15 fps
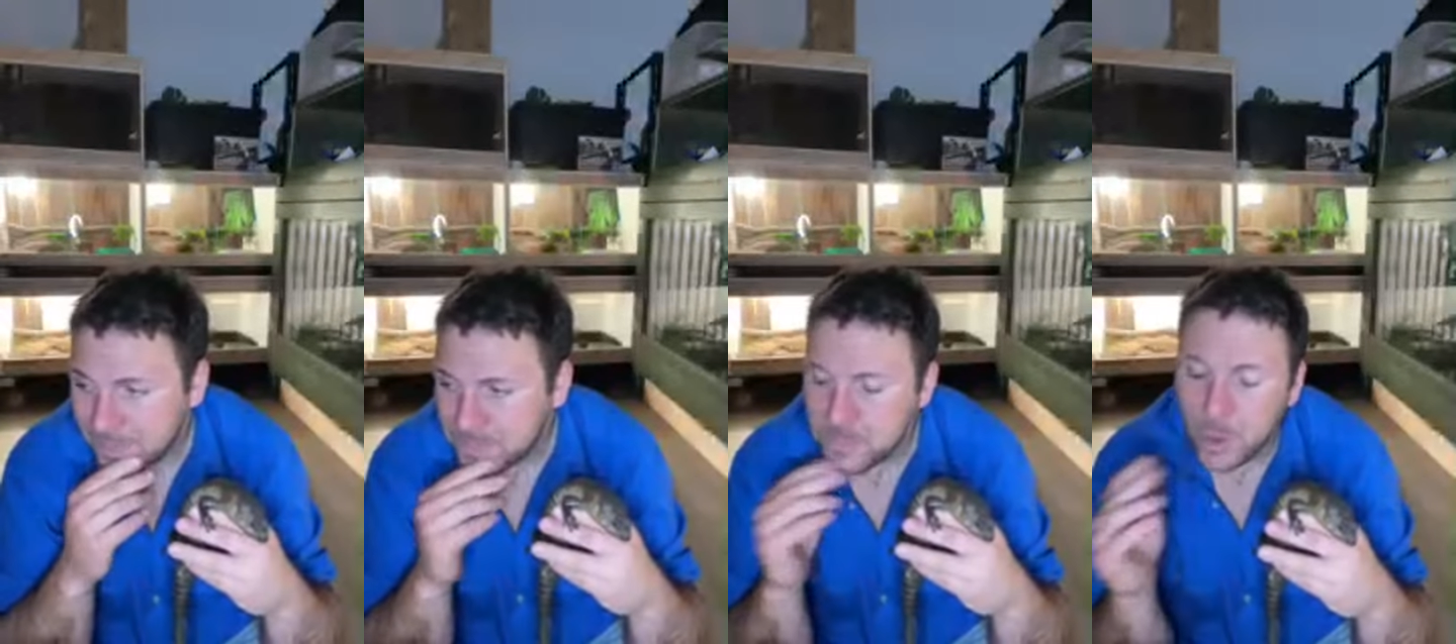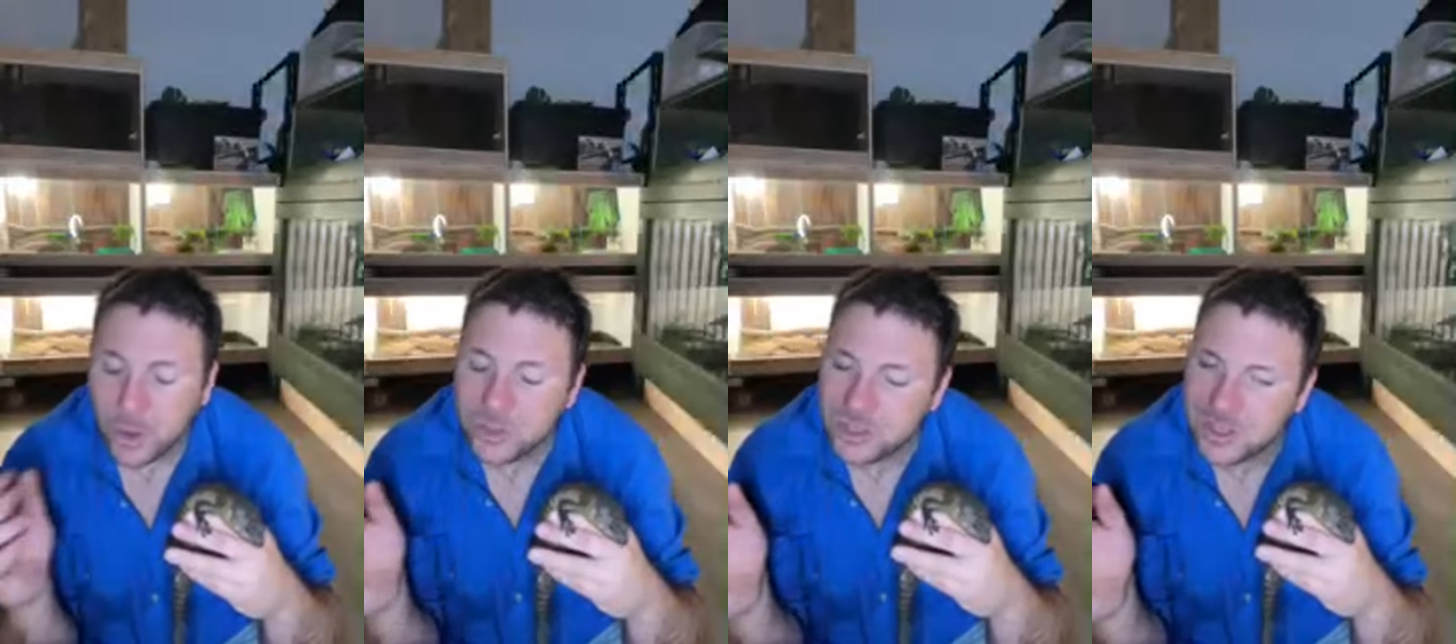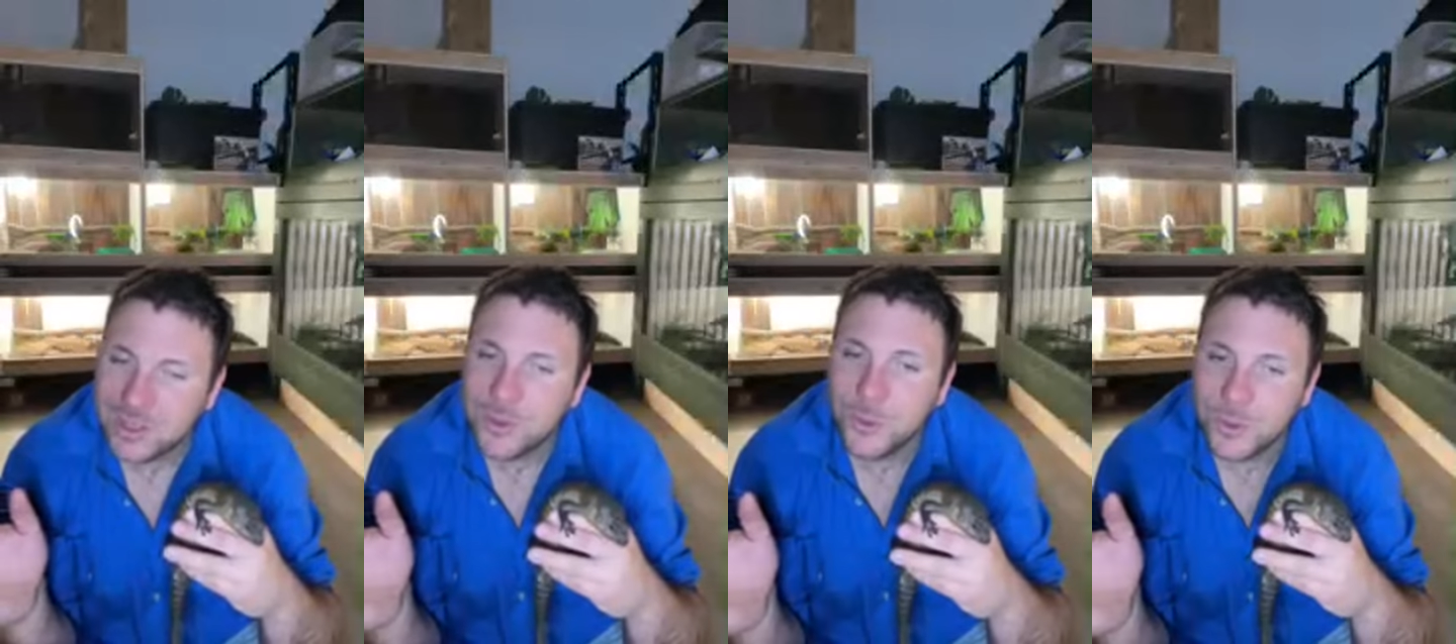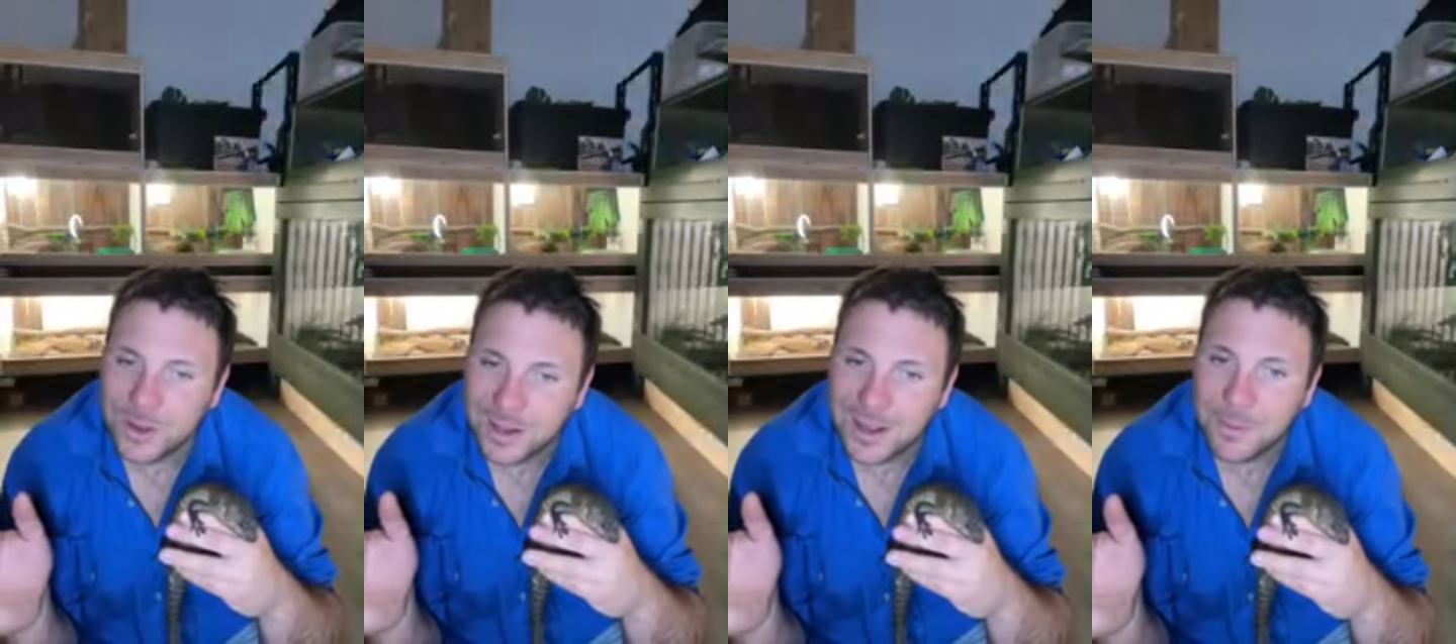Most of the
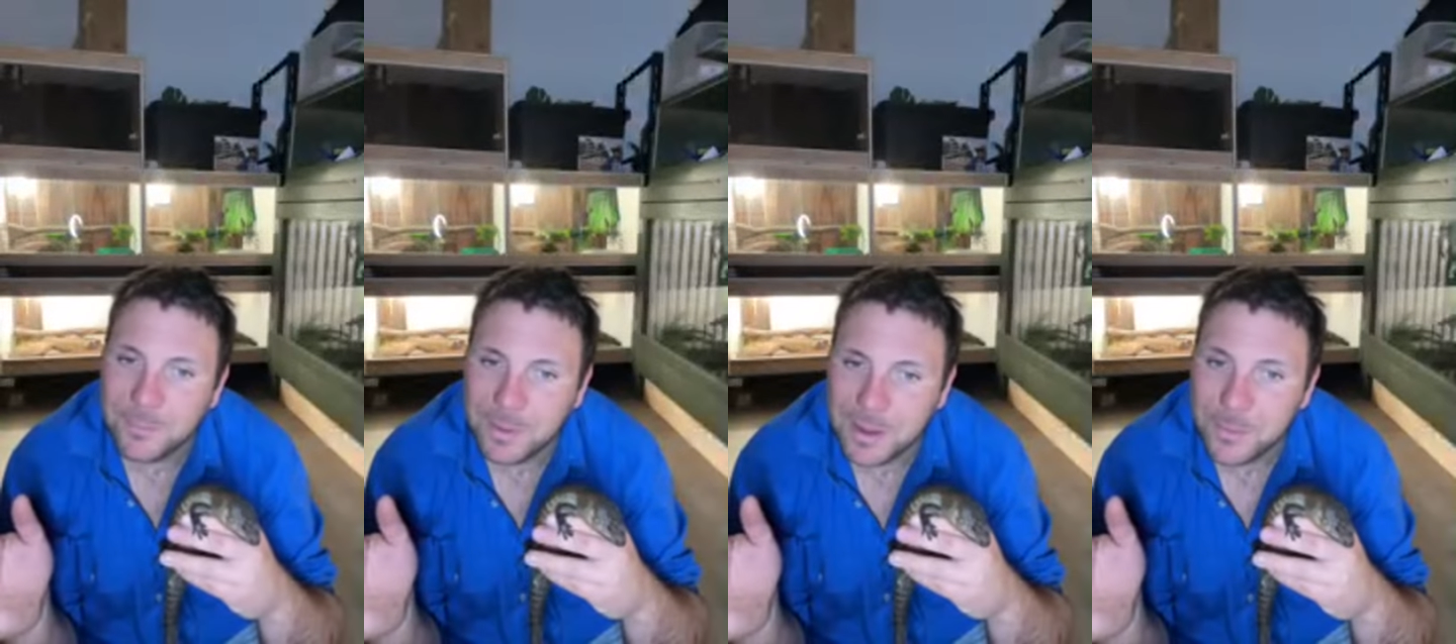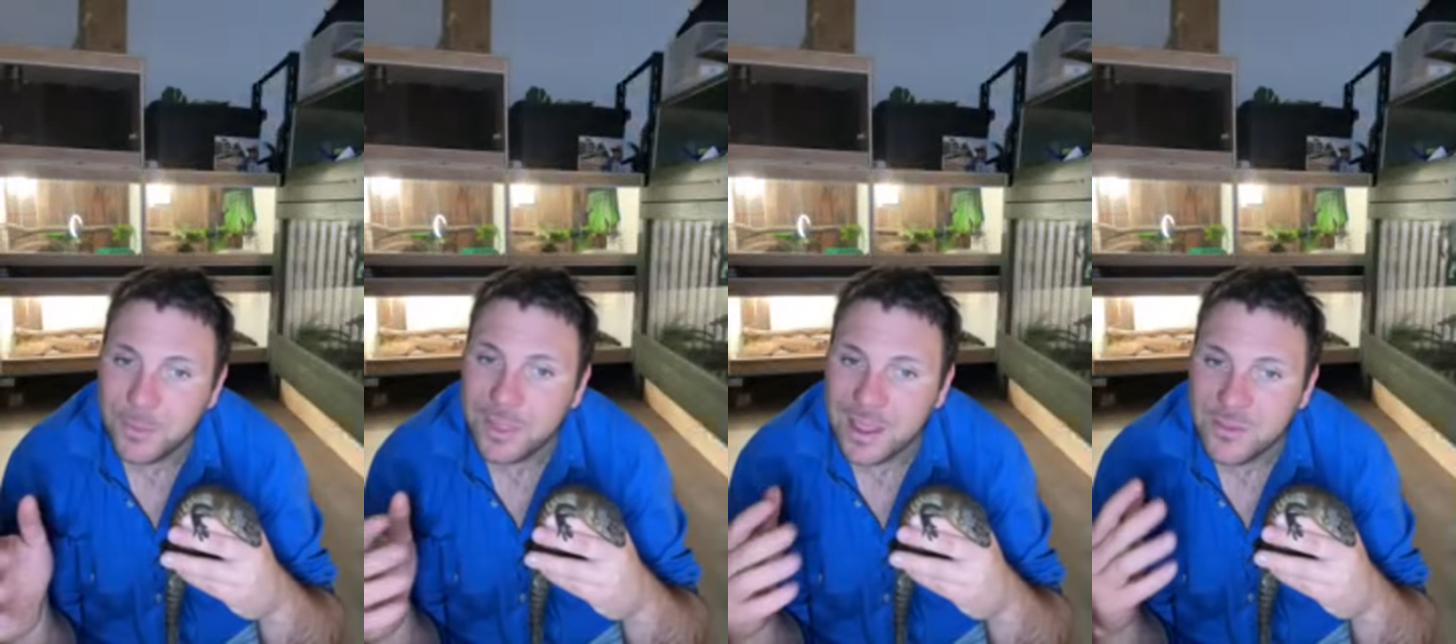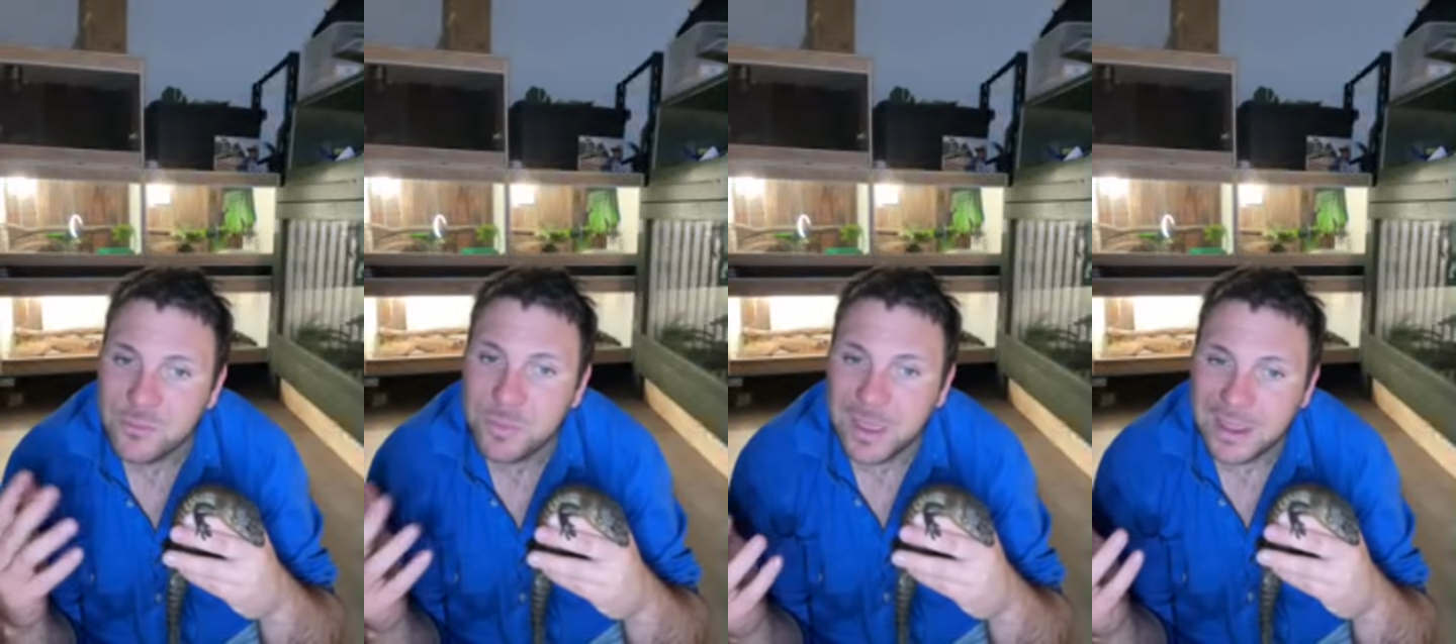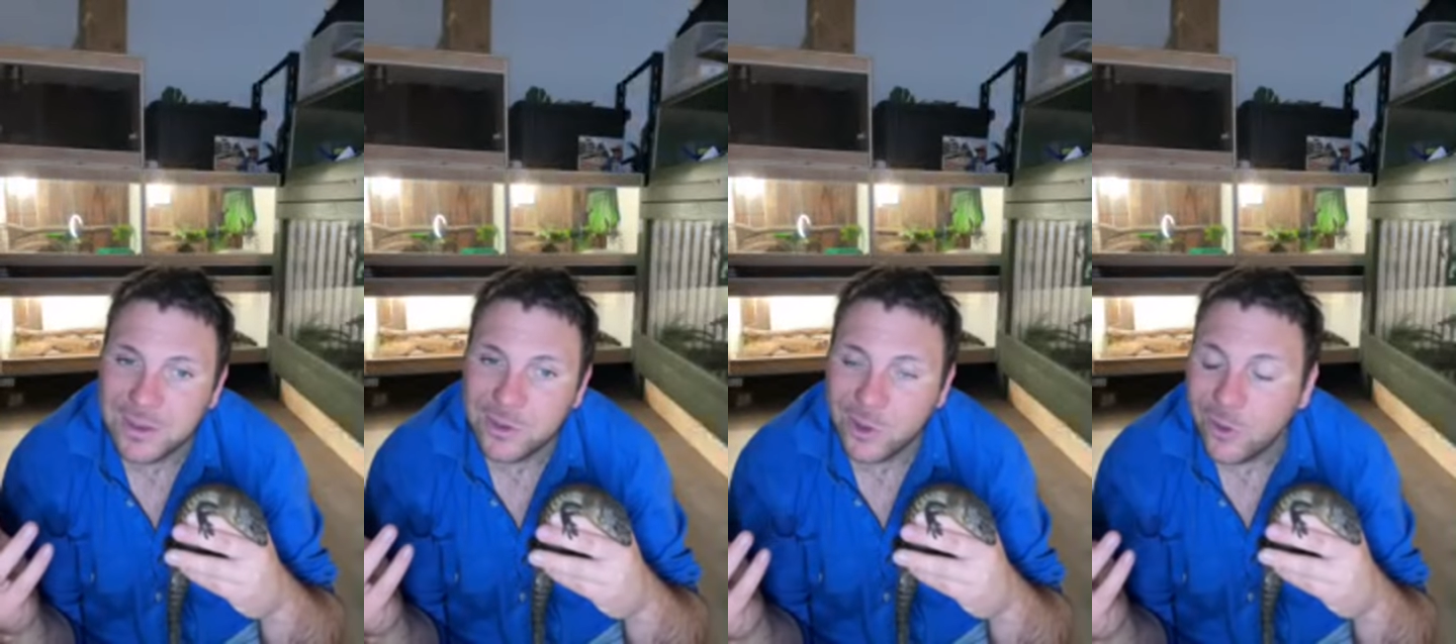Coolie Club people have
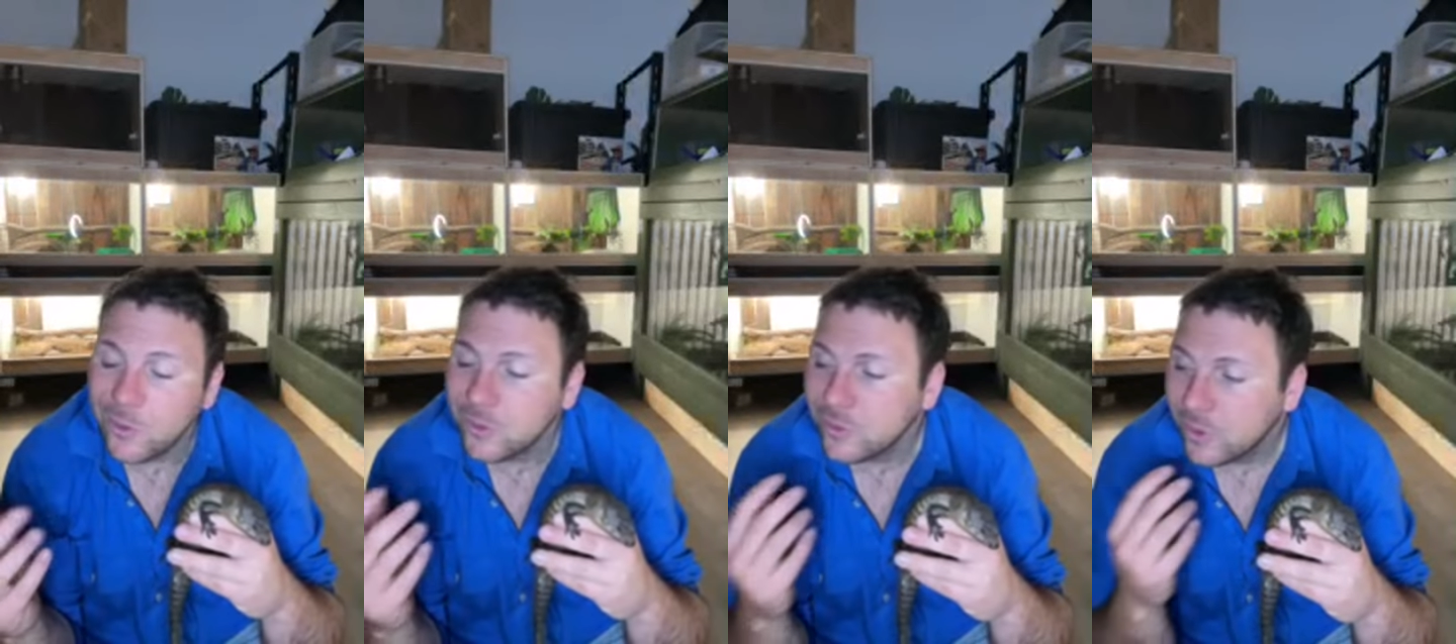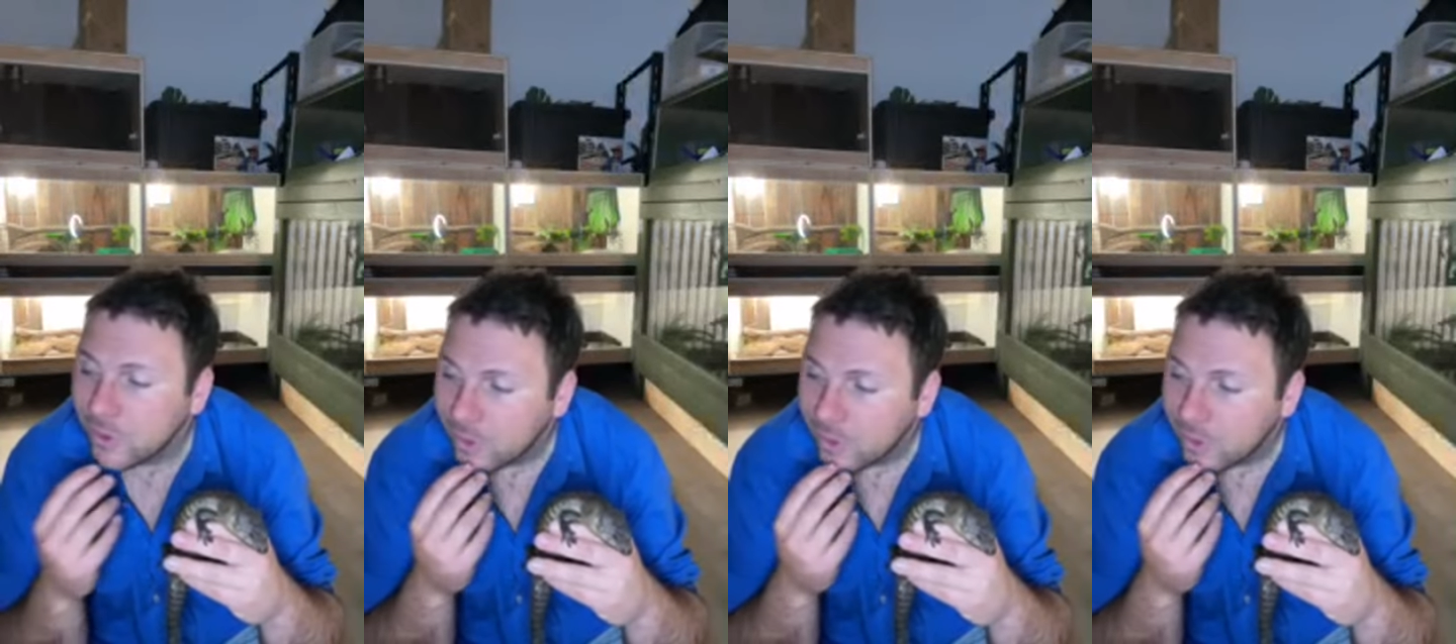pet dogs,